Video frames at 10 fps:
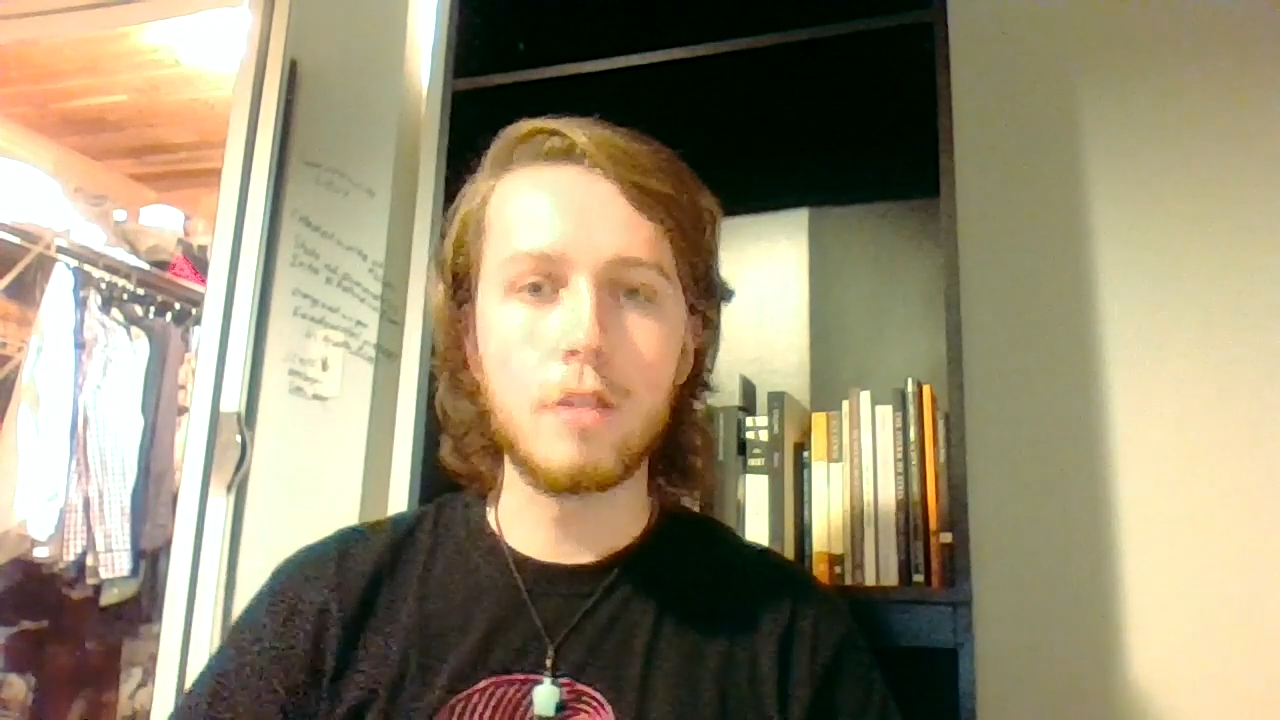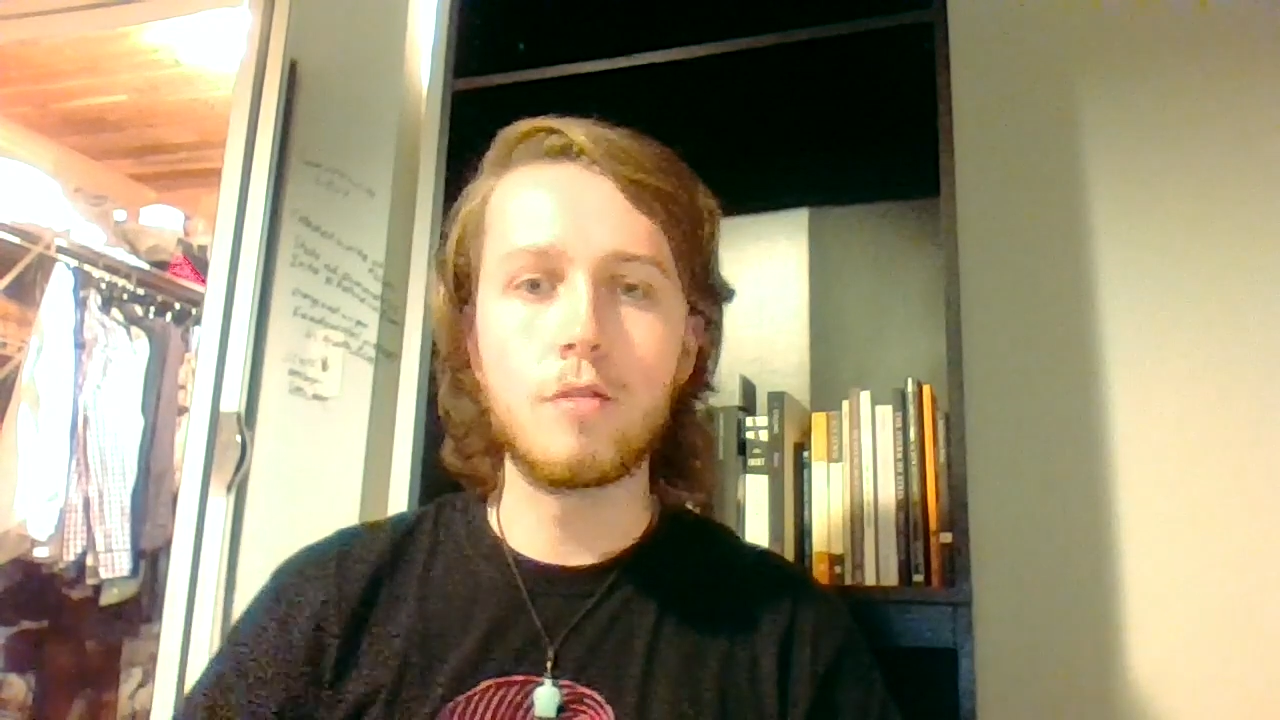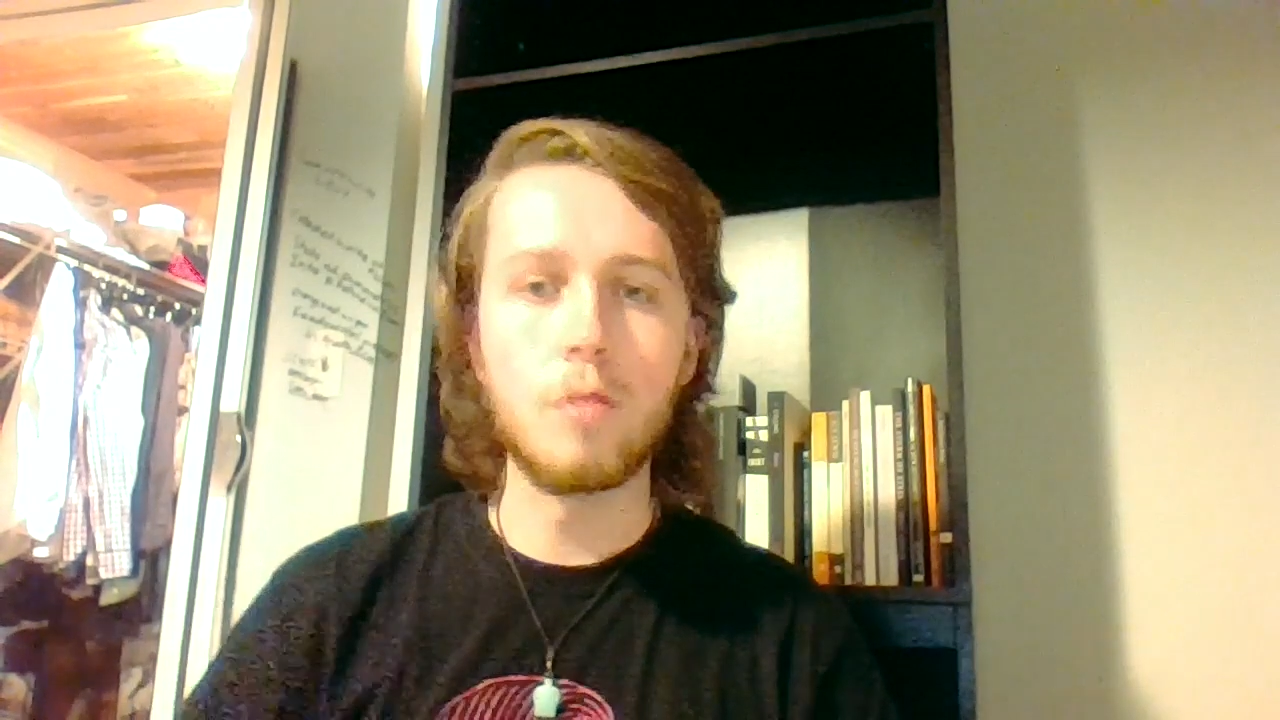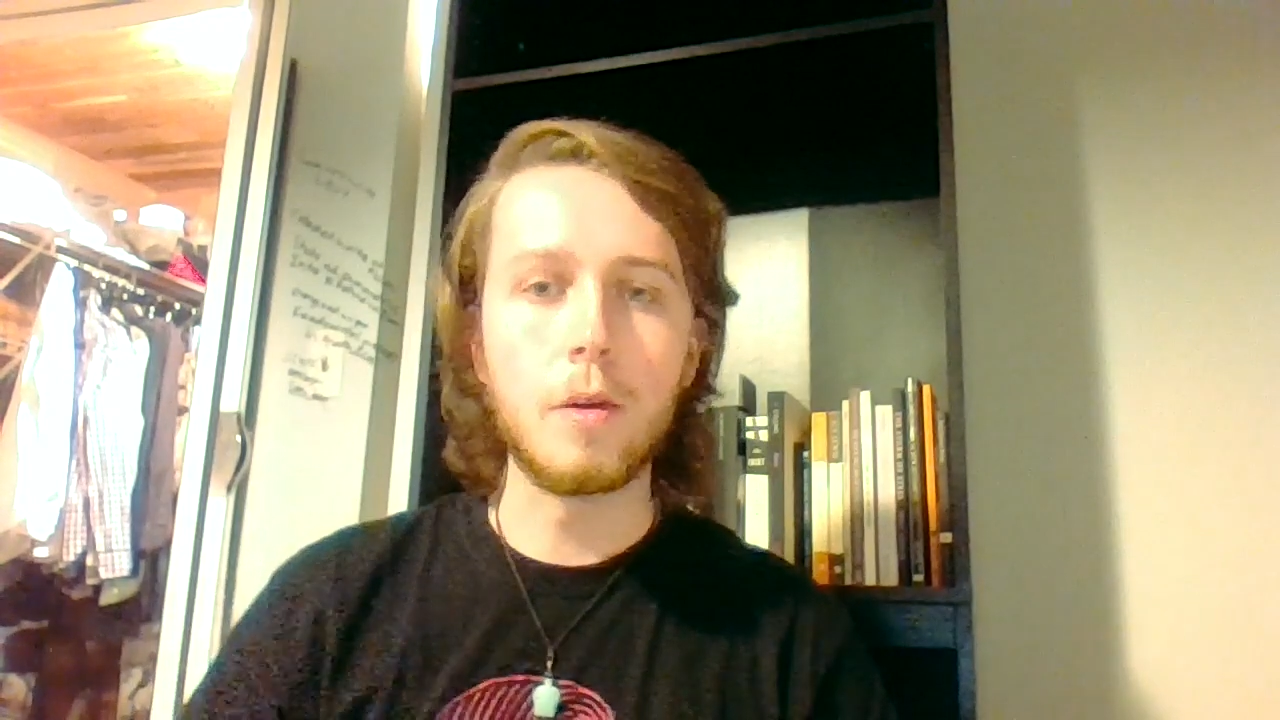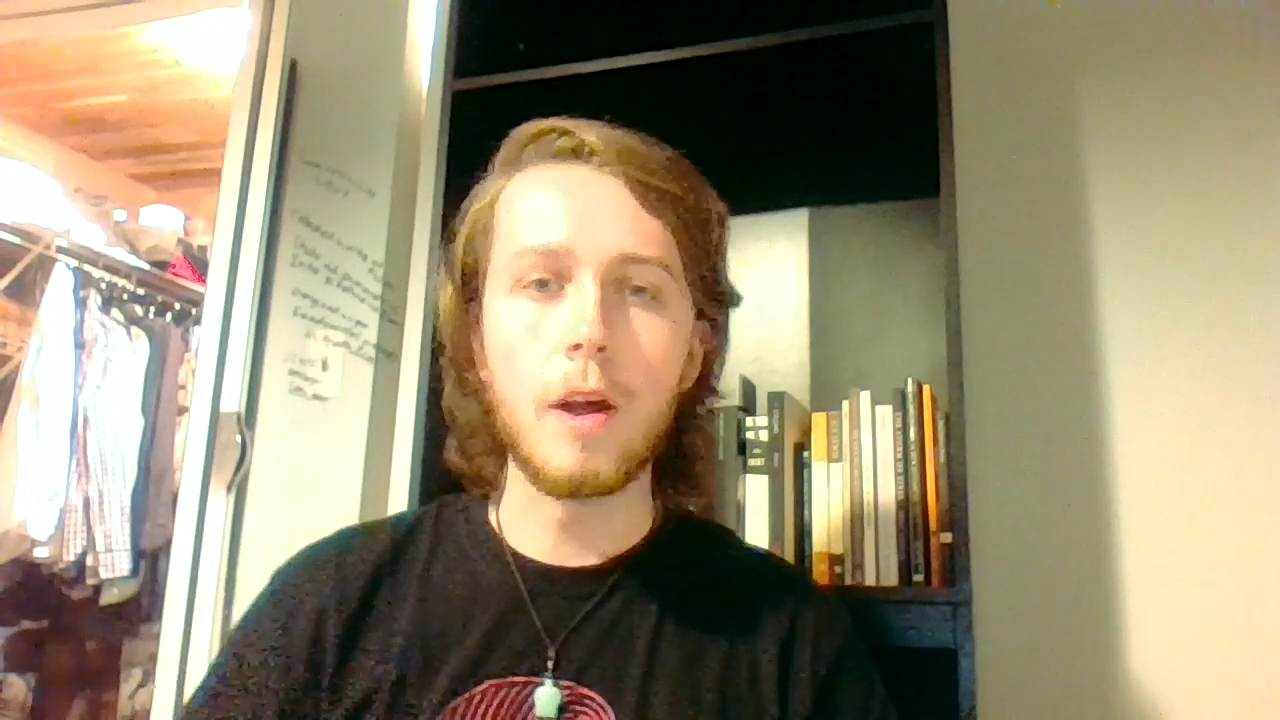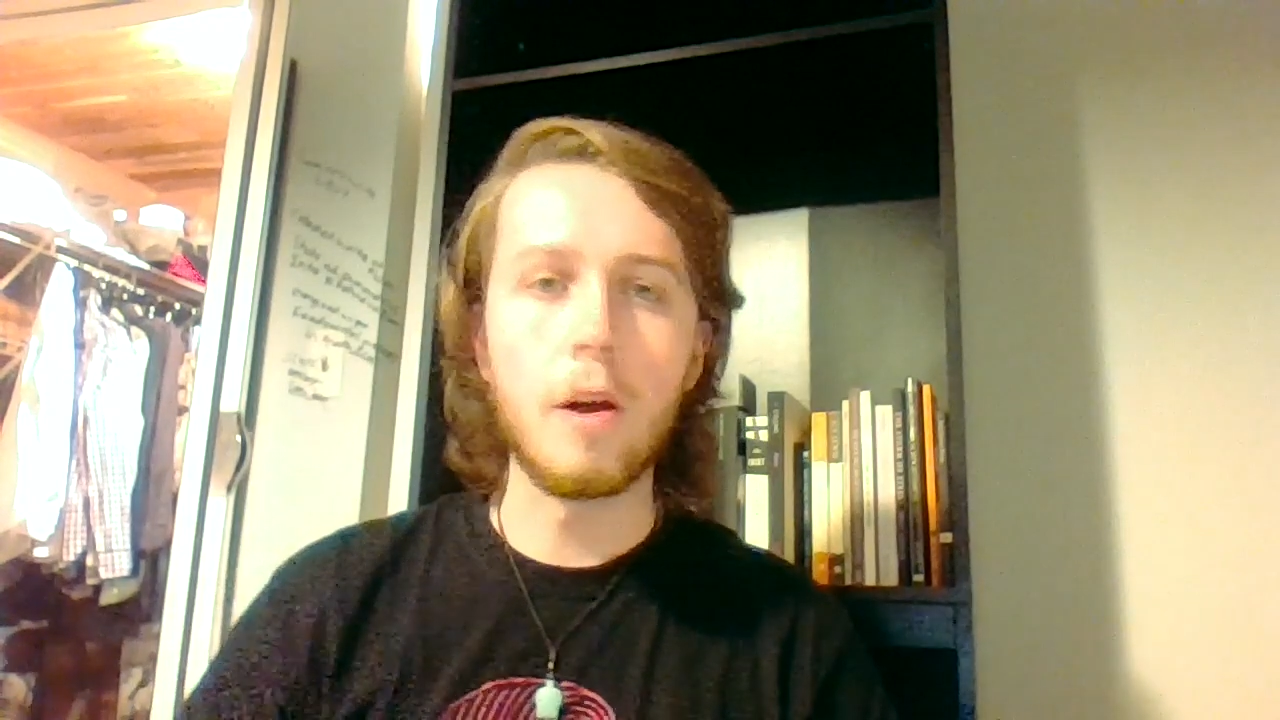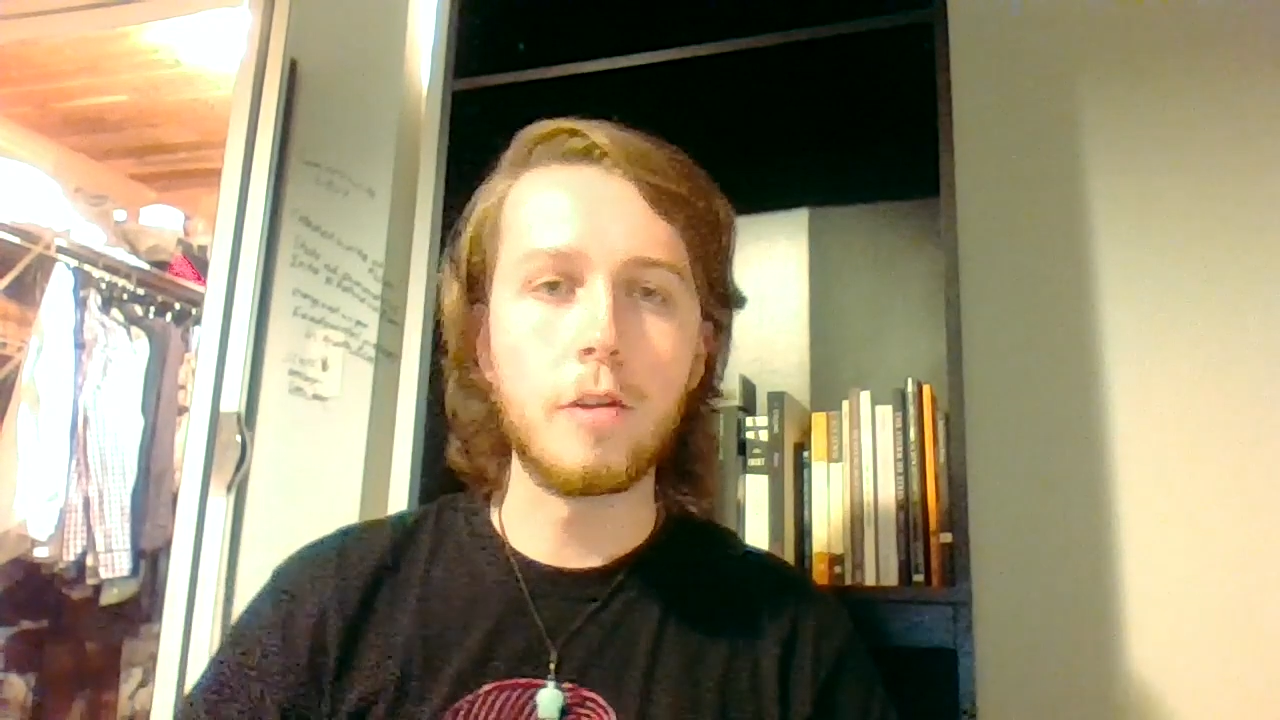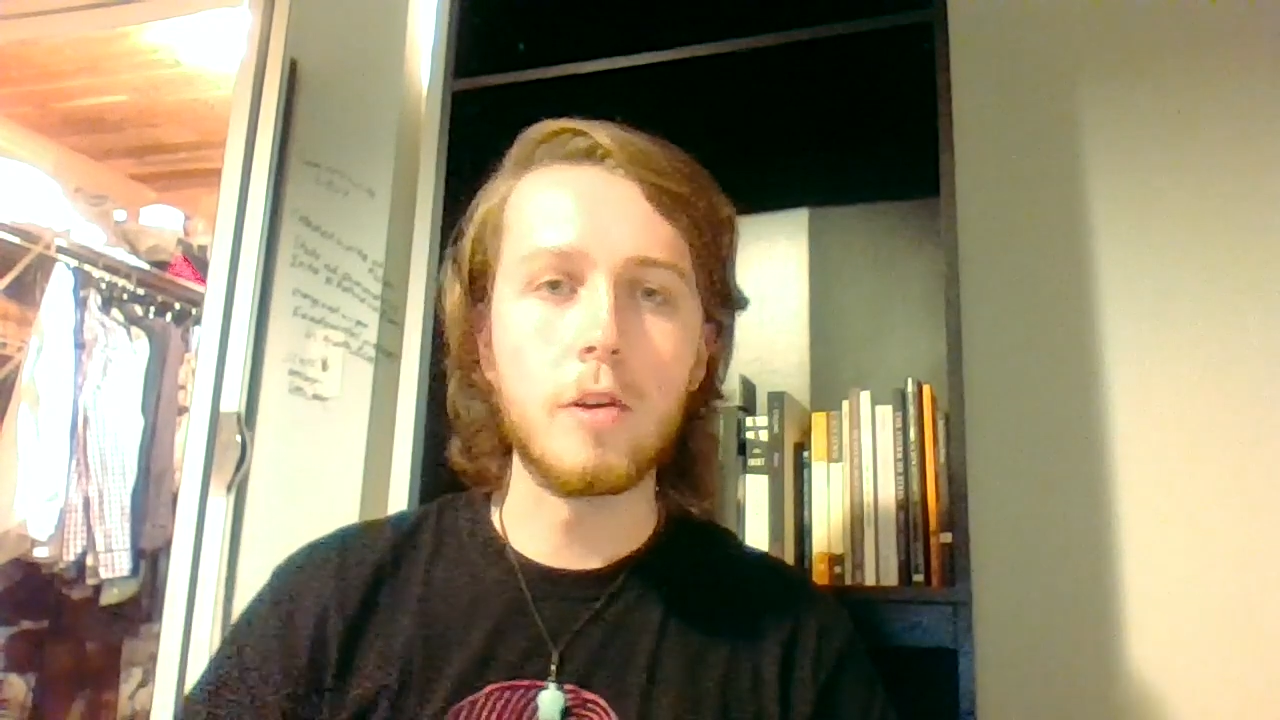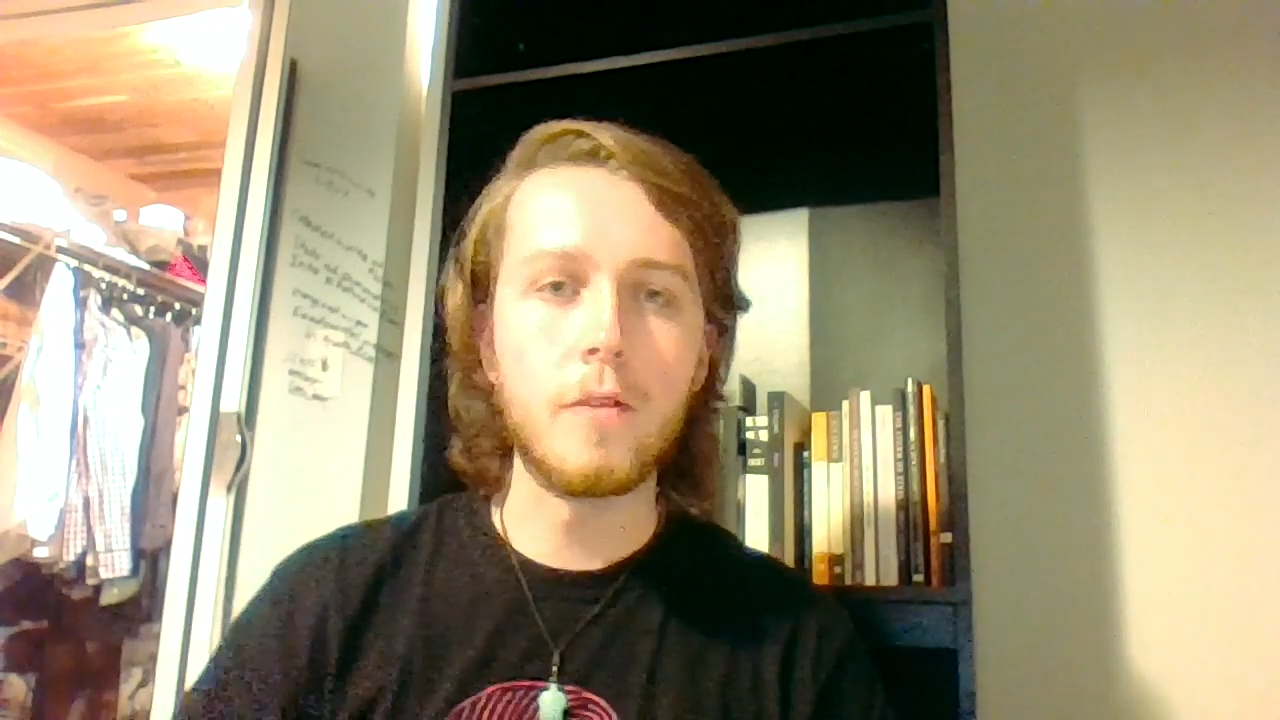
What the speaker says: true character